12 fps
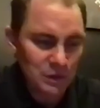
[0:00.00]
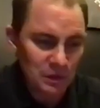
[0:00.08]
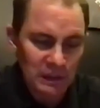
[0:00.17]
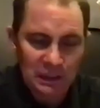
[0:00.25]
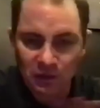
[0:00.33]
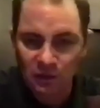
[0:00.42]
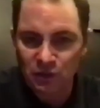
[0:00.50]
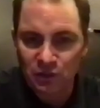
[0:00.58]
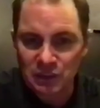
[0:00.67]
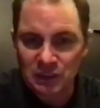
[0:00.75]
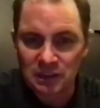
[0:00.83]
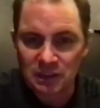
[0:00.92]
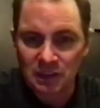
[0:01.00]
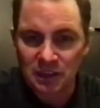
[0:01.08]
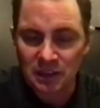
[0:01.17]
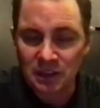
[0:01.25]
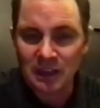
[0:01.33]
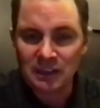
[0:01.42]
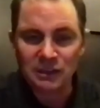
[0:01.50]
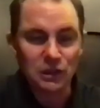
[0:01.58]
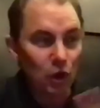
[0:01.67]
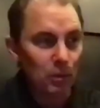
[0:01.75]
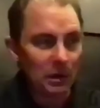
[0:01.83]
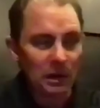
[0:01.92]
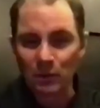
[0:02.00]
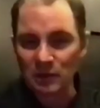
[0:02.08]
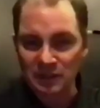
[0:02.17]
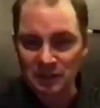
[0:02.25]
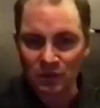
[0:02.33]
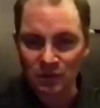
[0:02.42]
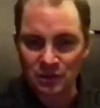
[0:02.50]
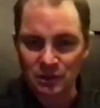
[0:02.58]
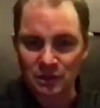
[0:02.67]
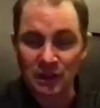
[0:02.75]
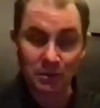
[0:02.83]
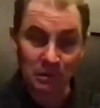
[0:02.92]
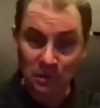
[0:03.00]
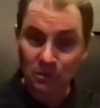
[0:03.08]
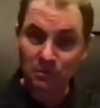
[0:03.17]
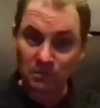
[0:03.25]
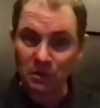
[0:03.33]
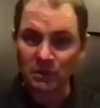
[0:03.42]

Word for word: You can get all your shit done. Nobody really notices you there, but you're